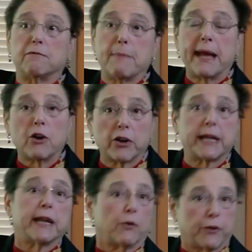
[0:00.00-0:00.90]
menarche,
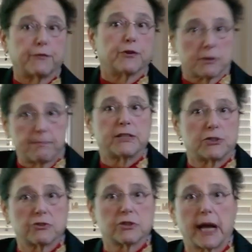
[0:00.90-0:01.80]
or the first menstrual
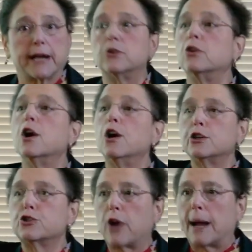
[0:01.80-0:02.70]
cycle,
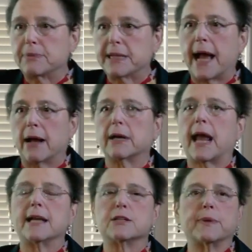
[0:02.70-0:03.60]
drop down
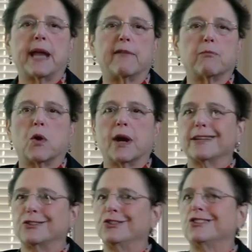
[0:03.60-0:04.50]
as we have more
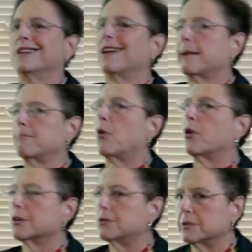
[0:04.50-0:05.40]
estrogen-like
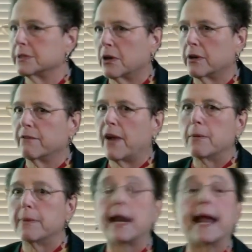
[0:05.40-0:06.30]
particles in our
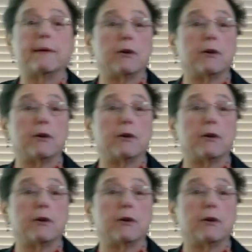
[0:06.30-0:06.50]
environment, and